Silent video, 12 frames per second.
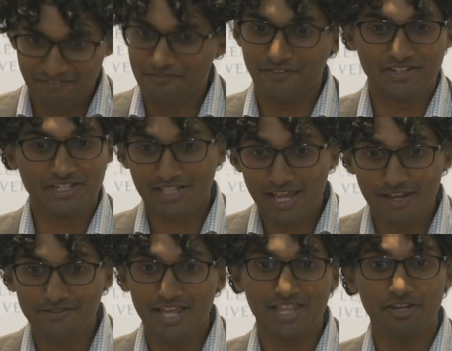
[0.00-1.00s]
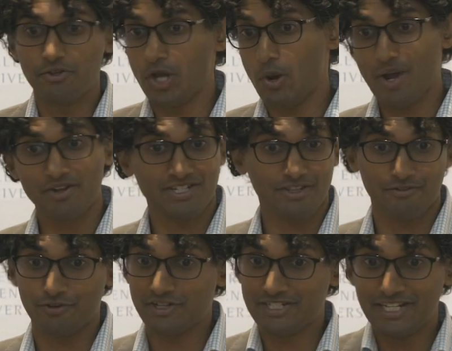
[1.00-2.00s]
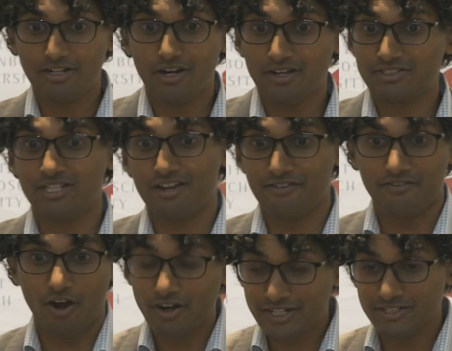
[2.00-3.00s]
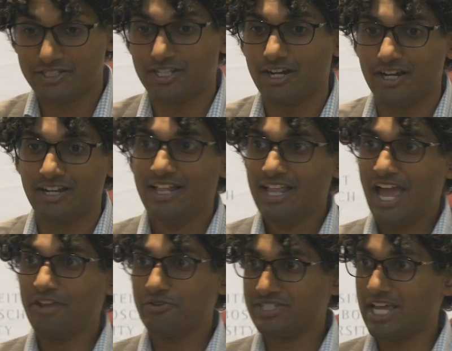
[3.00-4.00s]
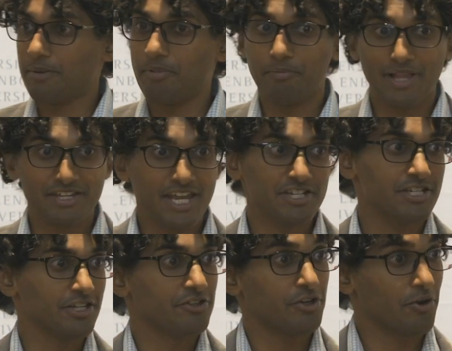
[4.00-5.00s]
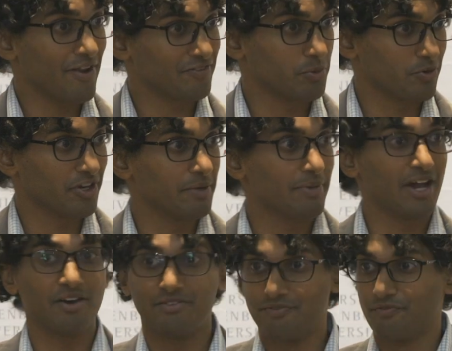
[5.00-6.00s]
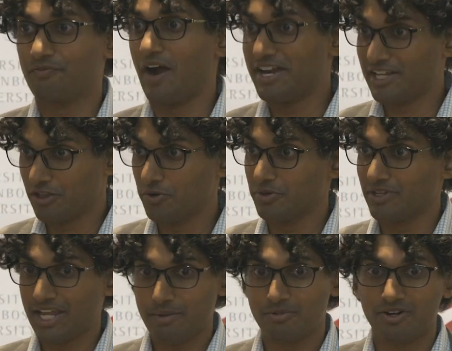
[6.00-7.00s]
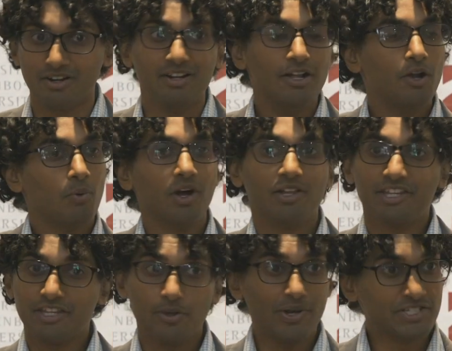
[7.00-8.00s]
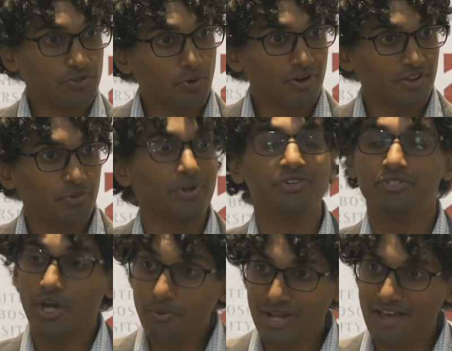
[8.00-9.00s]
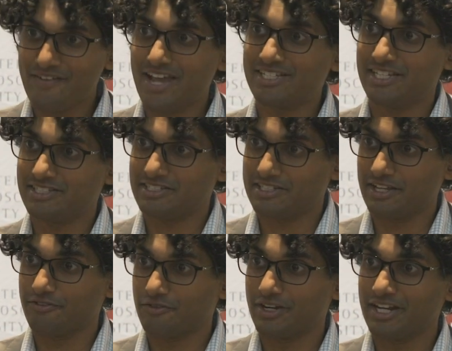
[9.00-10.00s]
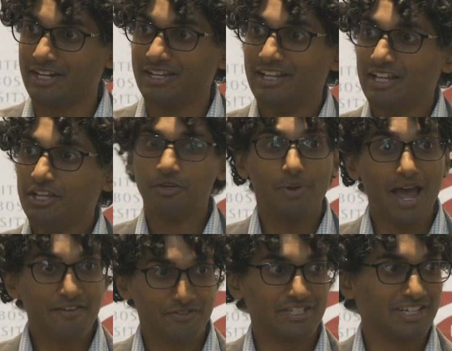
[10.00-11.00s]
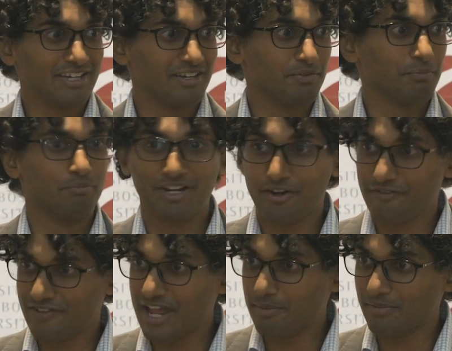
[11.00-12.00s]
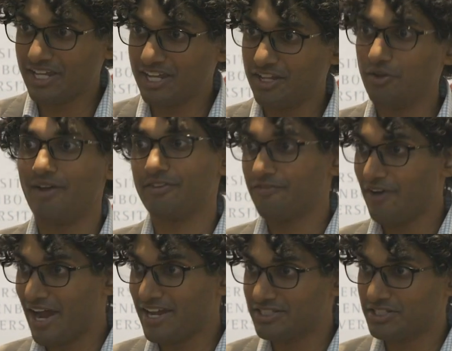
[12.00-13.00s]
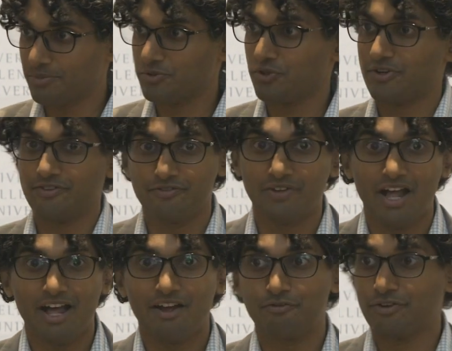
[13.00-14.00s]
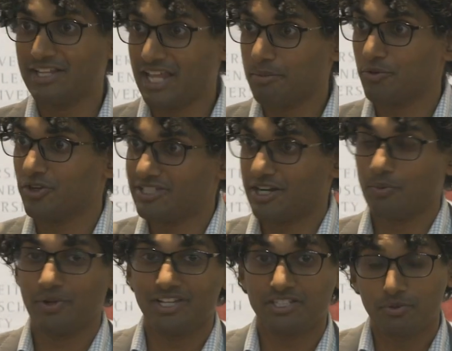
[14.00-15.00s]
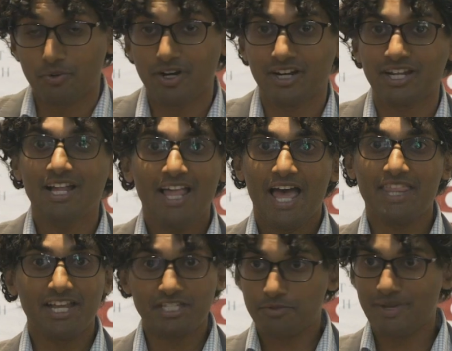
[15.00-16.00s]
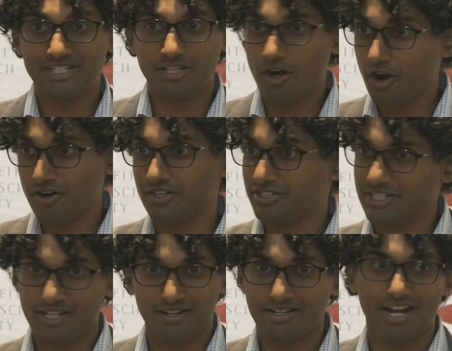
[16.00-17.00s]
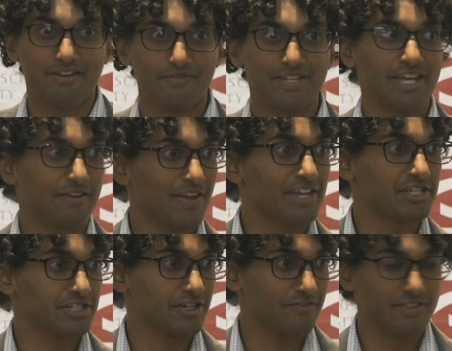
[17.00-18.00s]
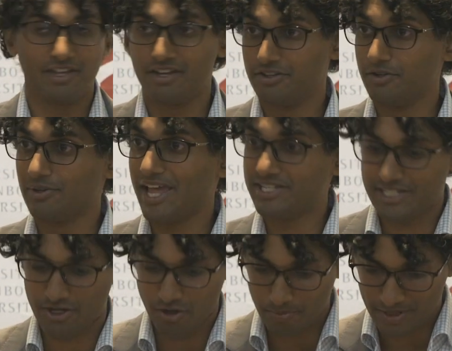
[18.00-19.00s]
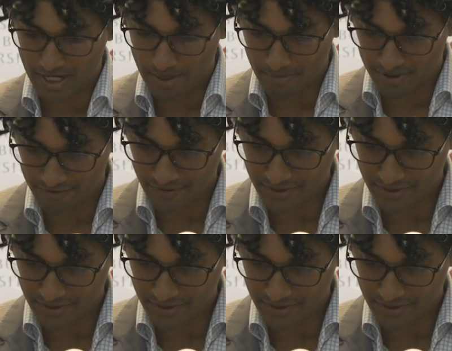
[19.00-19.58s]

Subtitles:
50 slaves, and then you go out to the frontier outside of Arkansas and you set up a plantation and you don't have to worry about finding local labor. While in the US North, where you don't have access to slavery, you have to bring your family, you have to find some sort of free laborers that are willing to work, and that just makes it harder to kind of take advantage of the new lands that are opening up on the